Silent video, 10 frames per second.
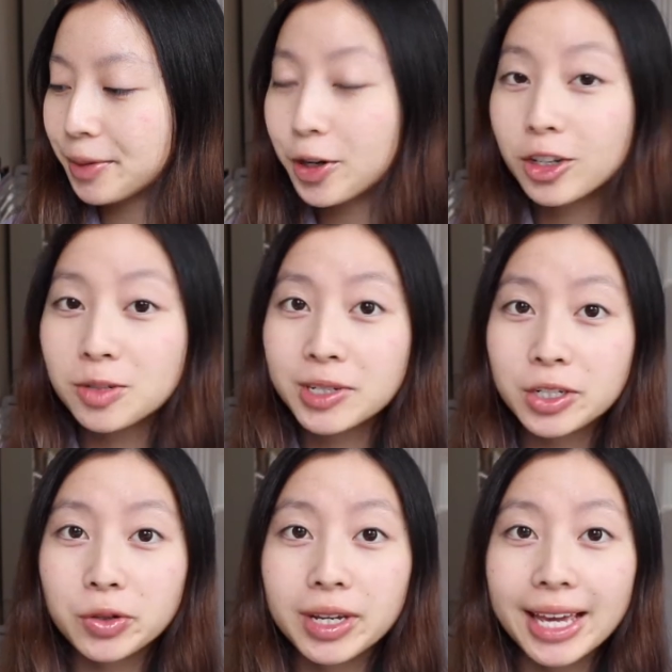going to be
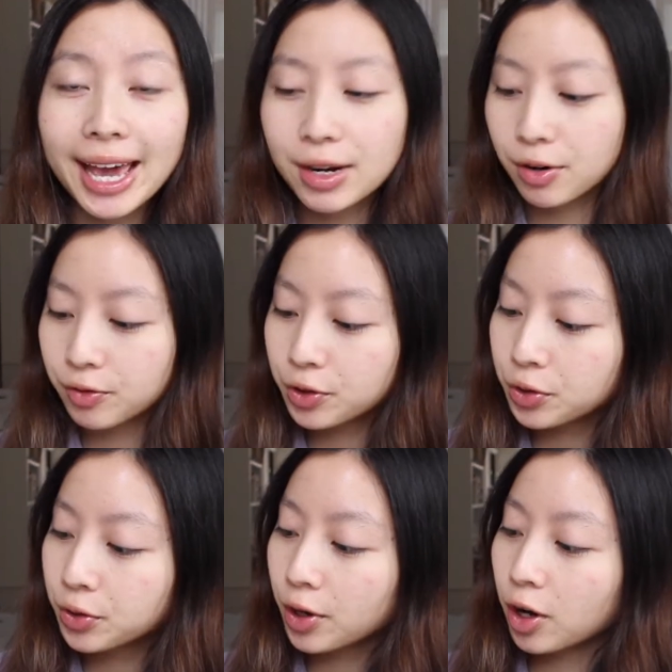doing a
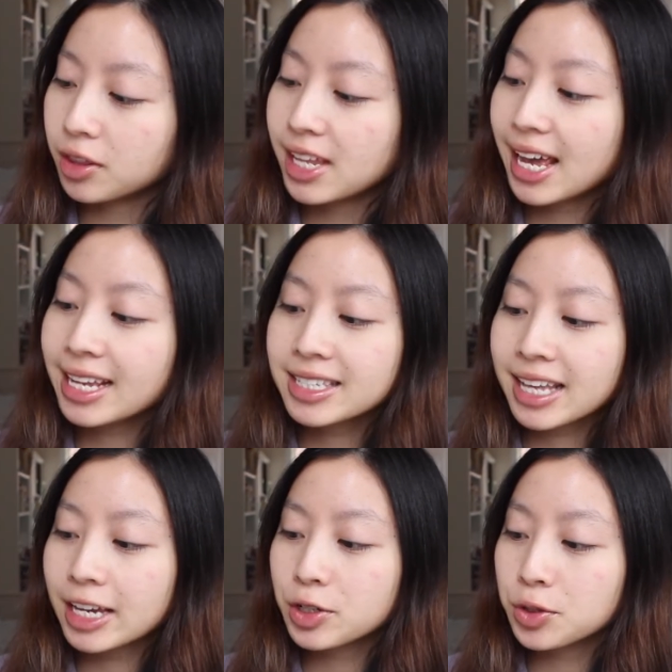review on the
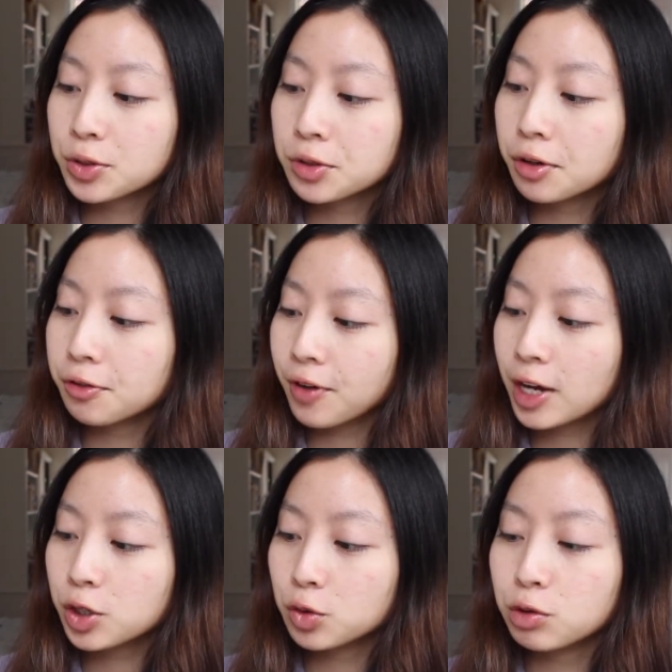SK-II
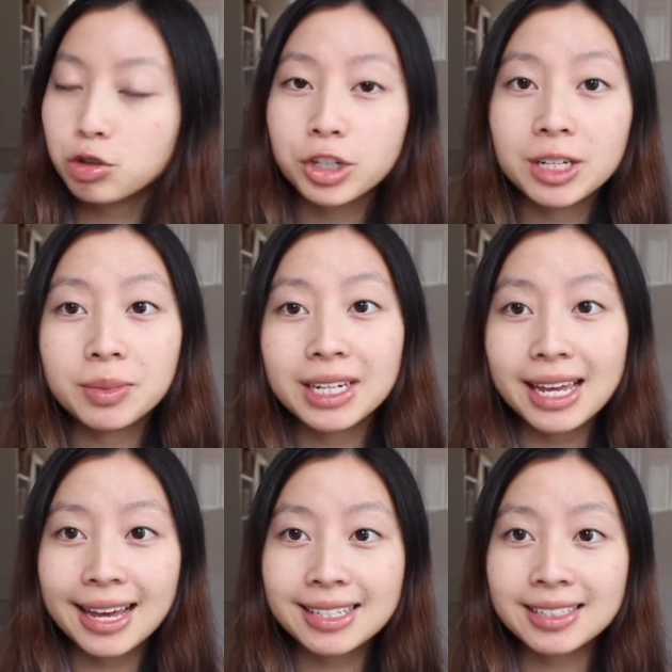Facial Treatment
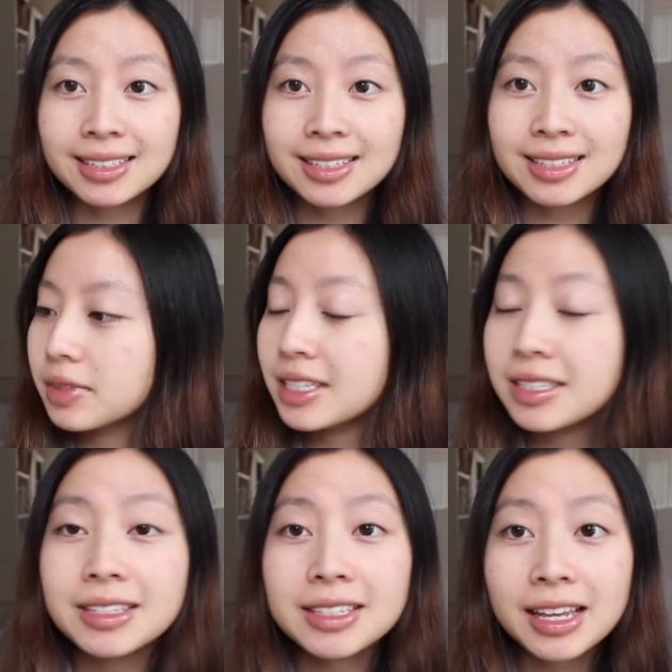Essence.
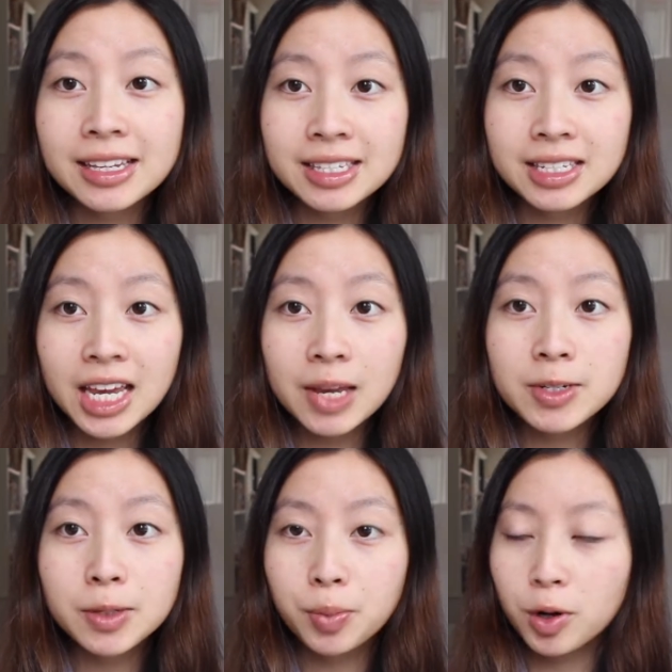This is the
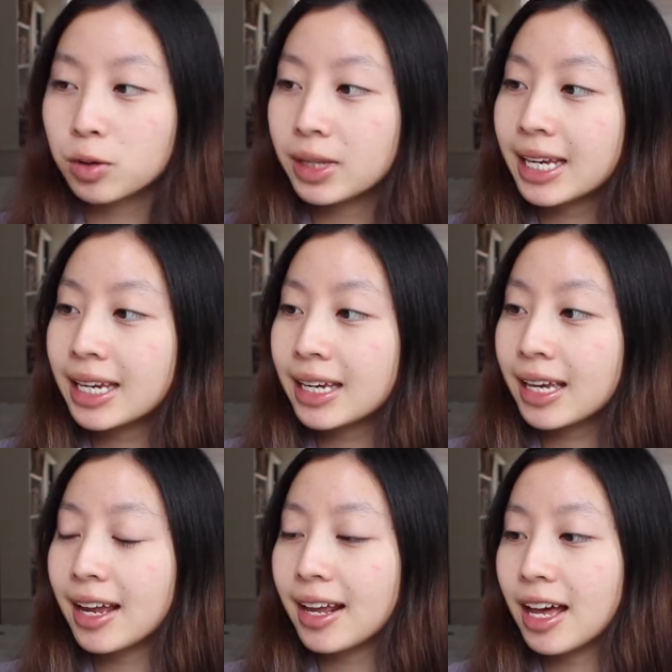esteemed bottle
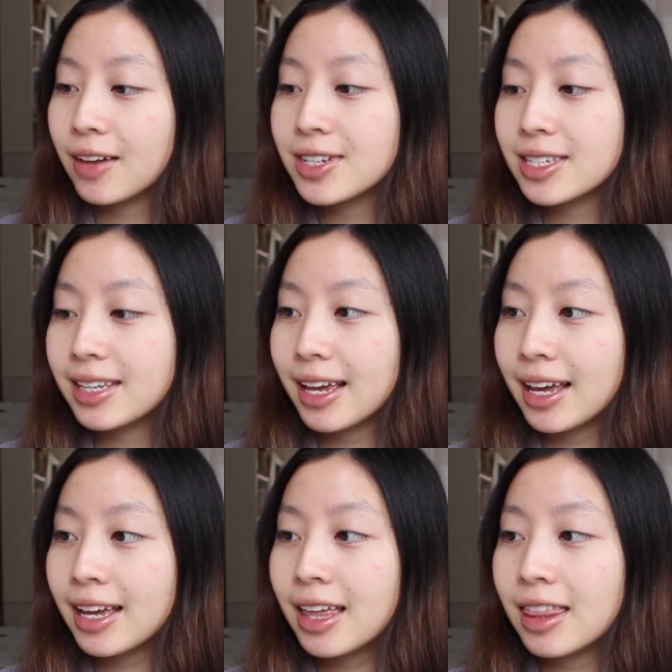here, and I have to
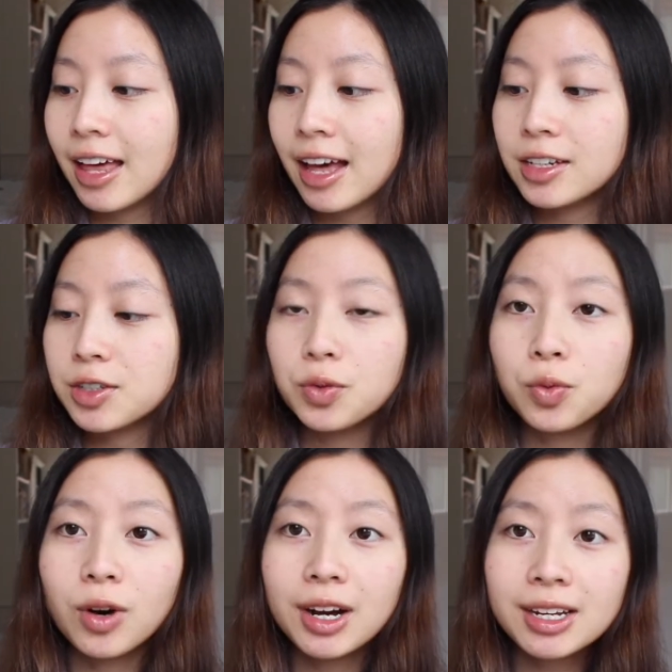say that
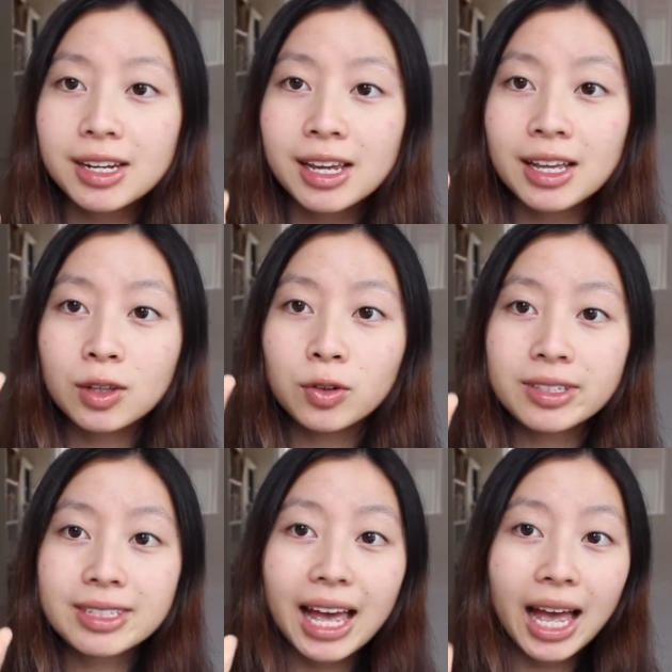one, it
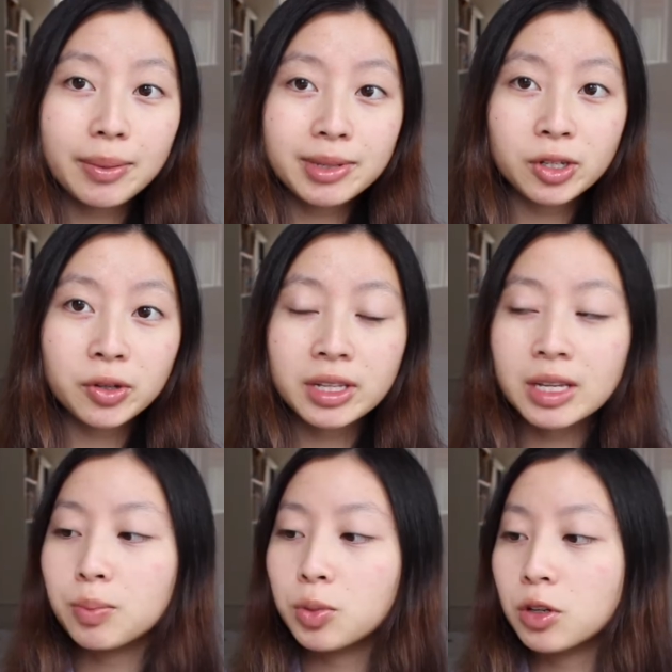looks
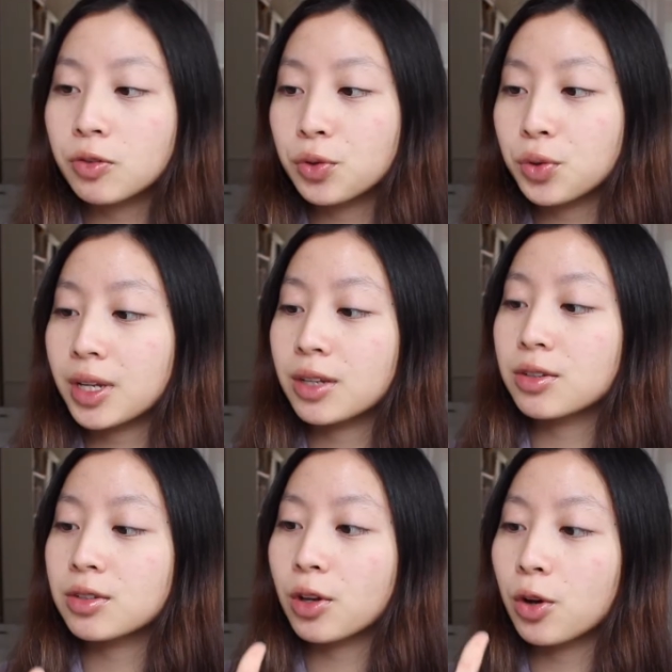absolutely beautiful. It is
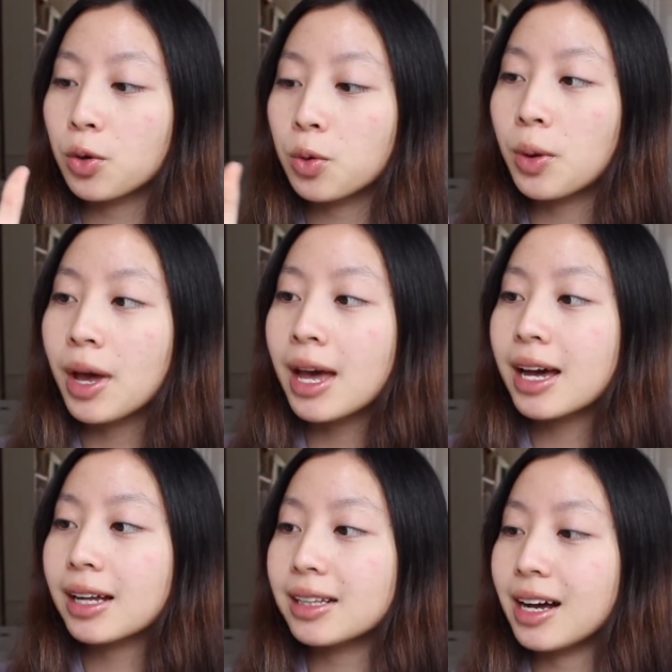so
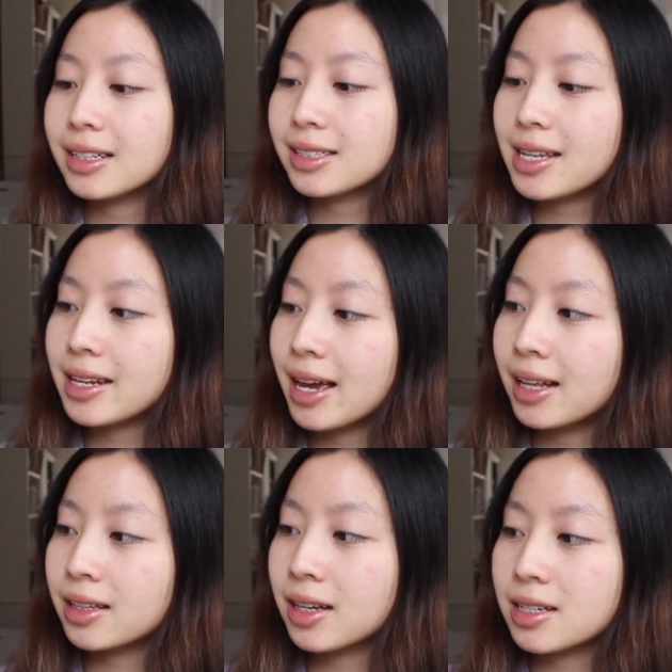classy and
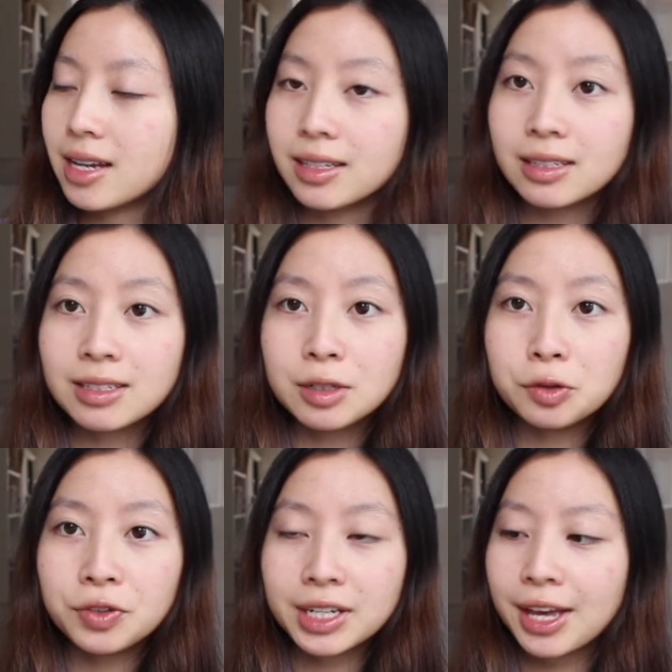elegant, has a
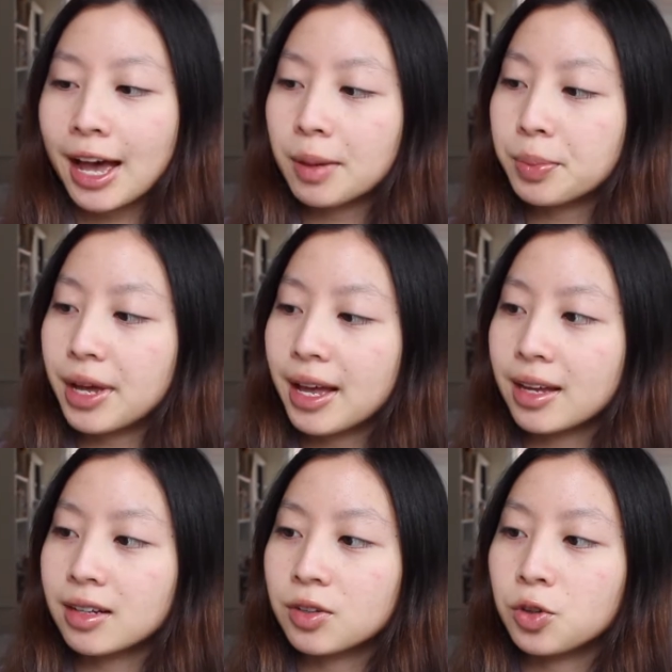silver cap
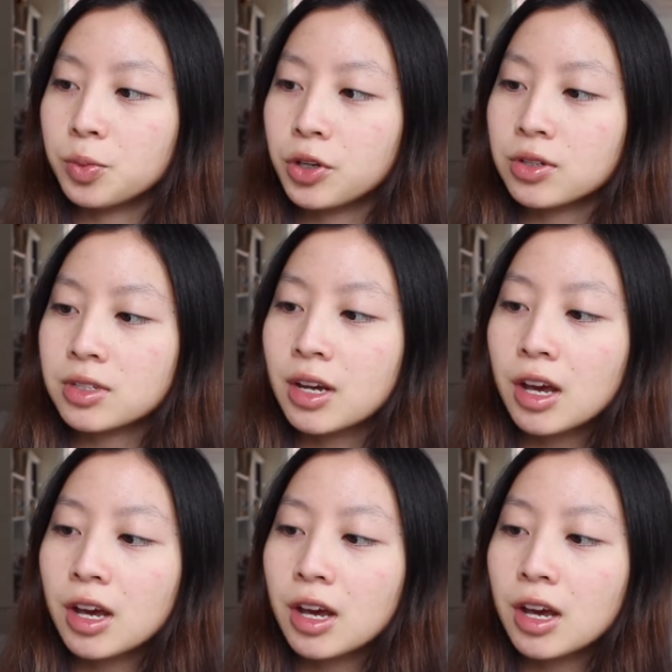and an almost